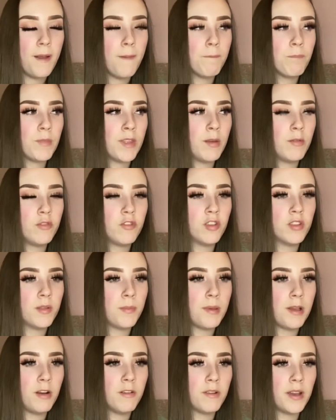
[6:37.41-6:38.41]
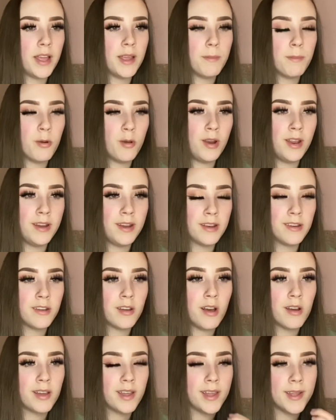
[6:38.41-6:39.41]
It was just a bit of like pulling and
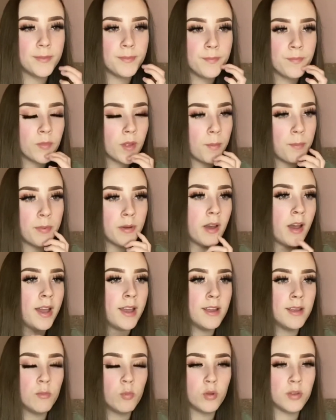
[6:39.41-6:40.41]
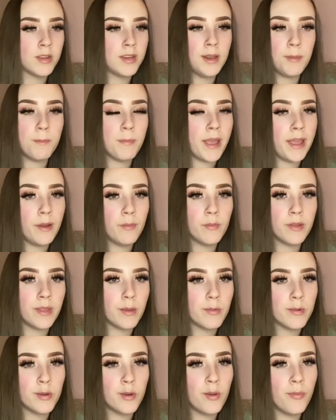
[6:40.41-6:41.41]
tugging, but I wasn't in pain when they were
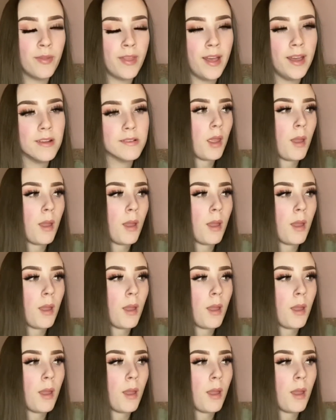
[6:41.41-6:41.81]
doing that.